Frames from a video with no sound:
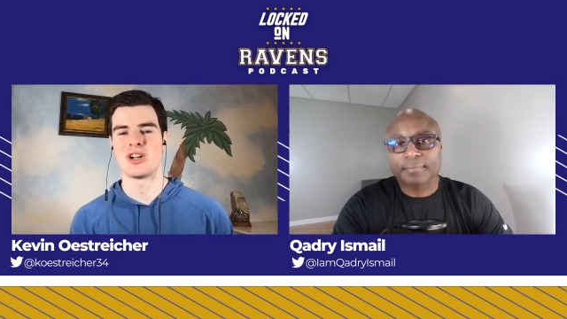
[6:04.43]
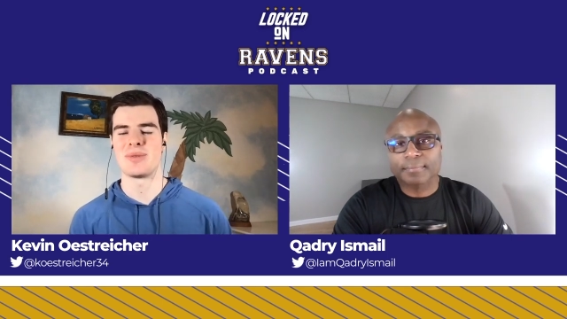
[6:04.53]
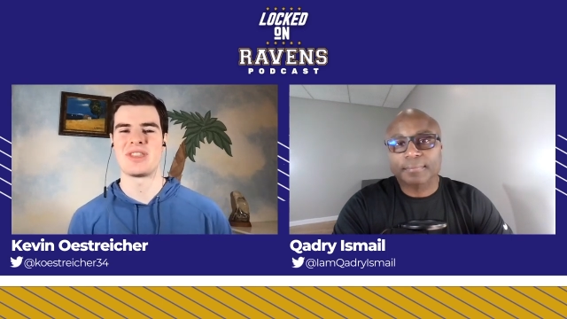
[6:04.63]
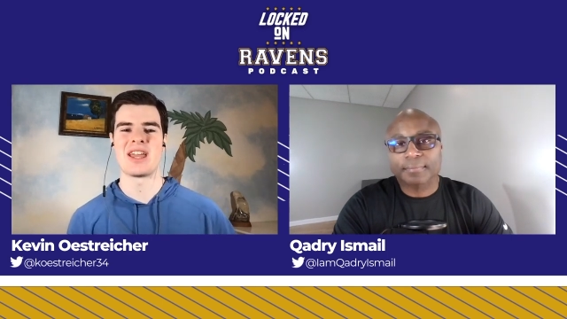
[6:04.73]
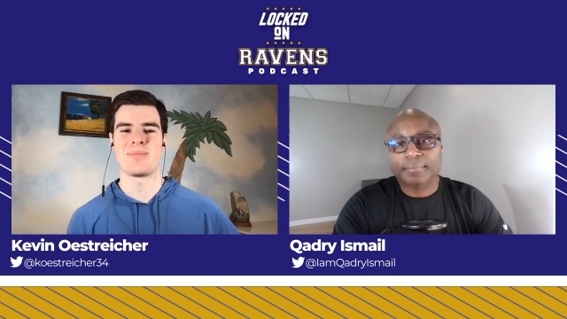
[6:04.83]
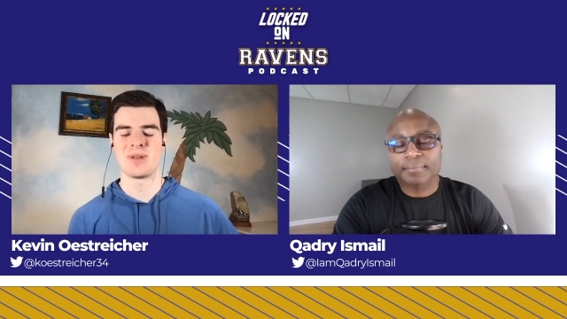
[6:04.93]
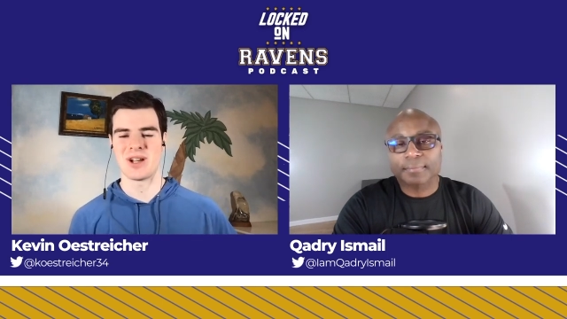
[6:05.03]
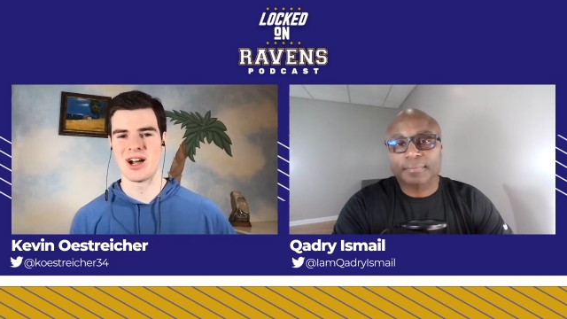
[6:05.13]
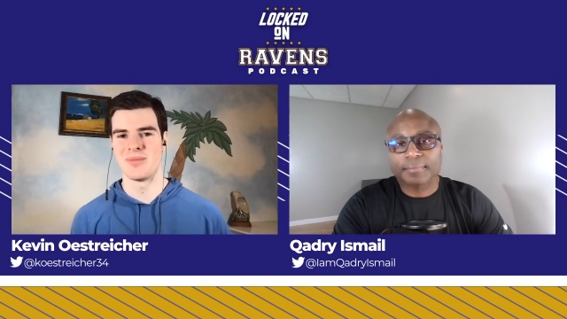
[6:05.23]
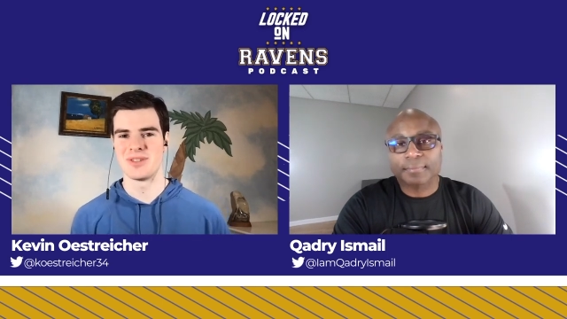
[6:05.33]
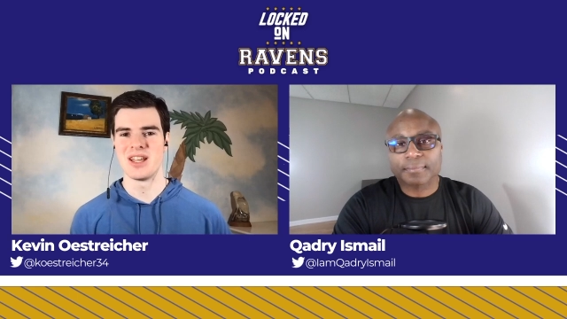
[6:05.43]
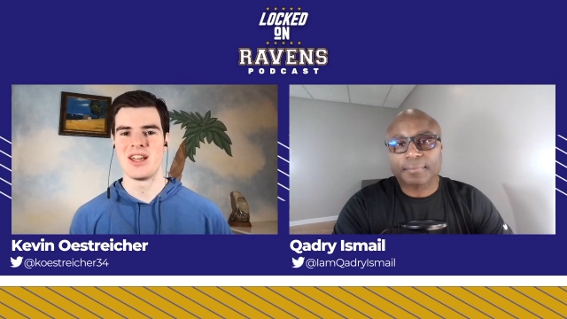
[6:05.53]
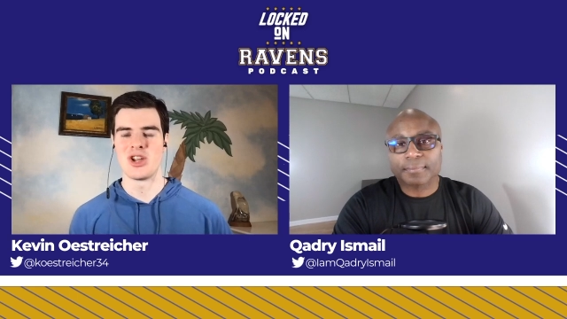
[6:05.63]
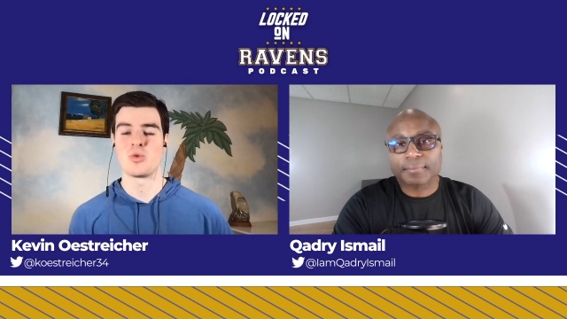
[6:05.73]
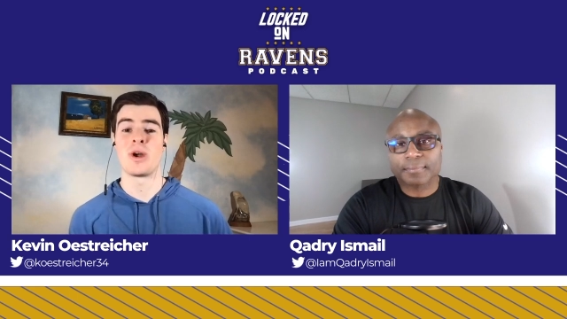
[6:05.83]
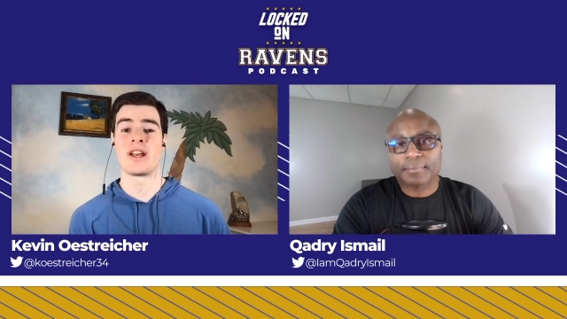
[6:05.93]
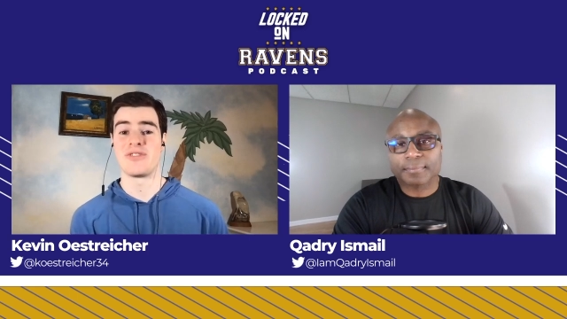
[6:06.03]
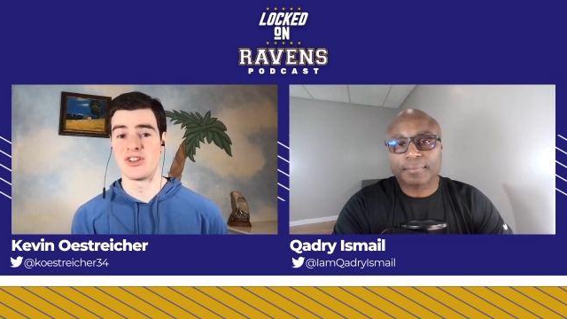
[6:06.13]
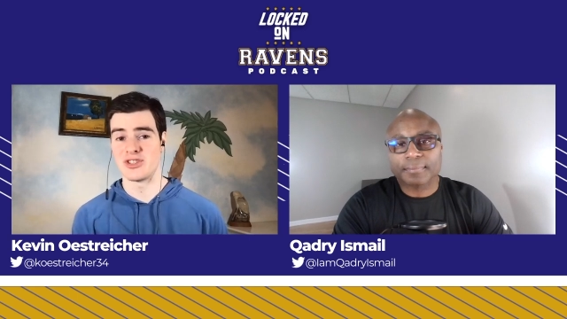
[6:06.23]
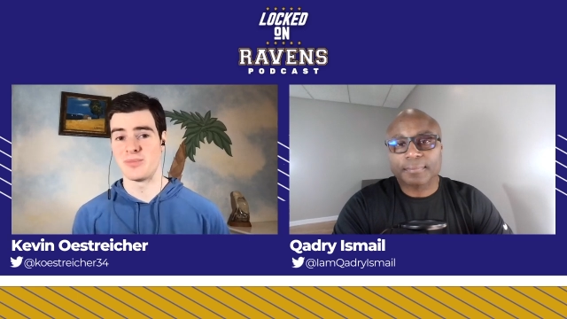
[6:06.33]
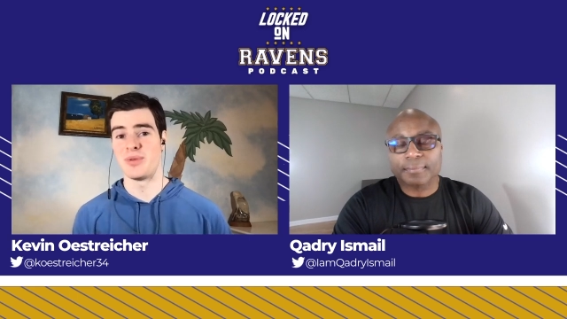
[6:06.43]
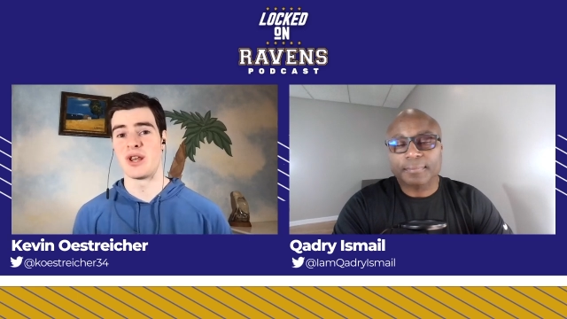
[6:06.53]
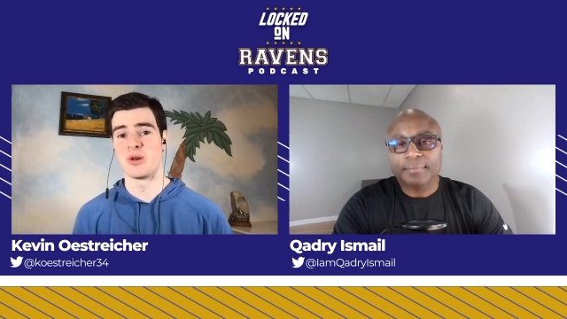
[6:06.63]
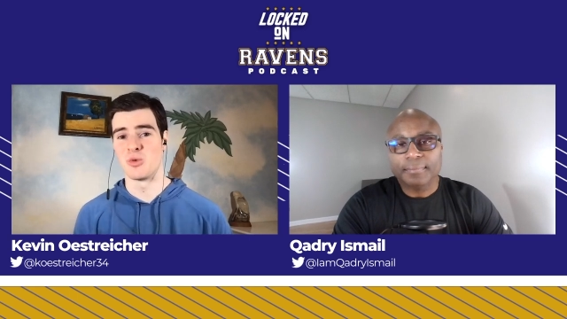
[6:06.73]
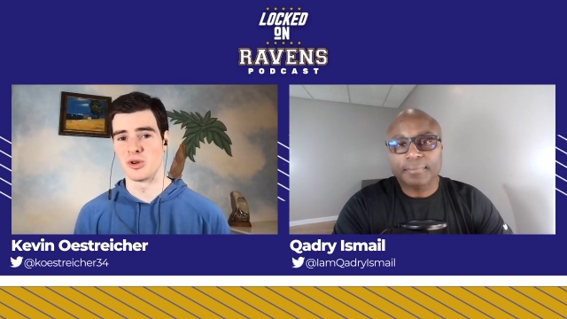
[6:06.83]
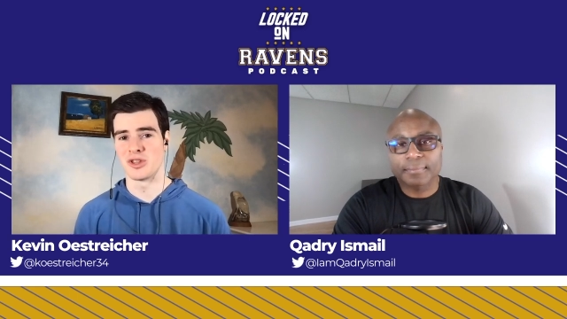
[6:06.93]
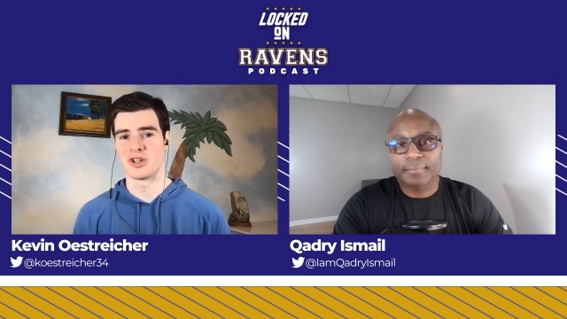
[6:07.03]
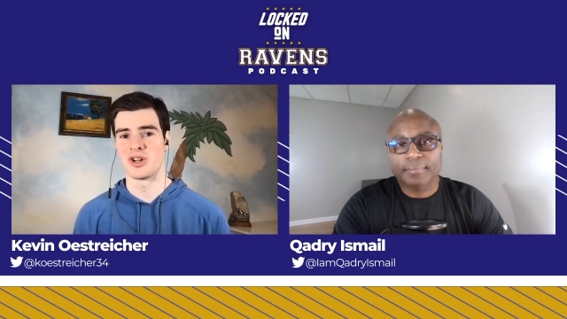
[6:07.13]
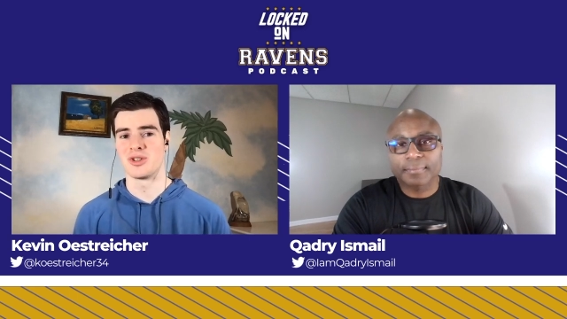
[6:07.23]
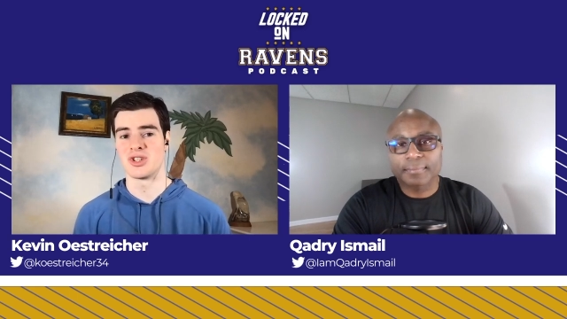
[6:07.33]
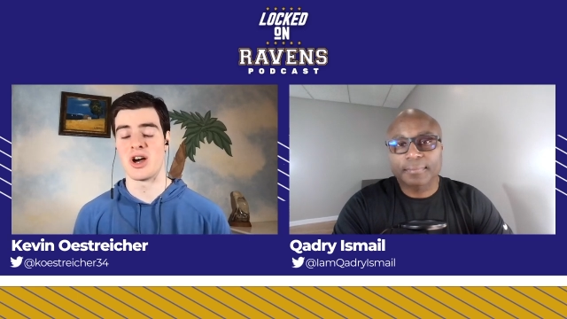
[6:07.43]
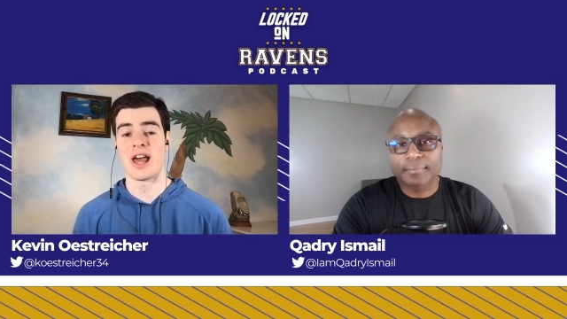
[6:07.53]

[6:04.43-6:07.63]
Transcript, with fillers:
Speaker 1: But then it becomes, you're right, if there's a bidding war that goes on,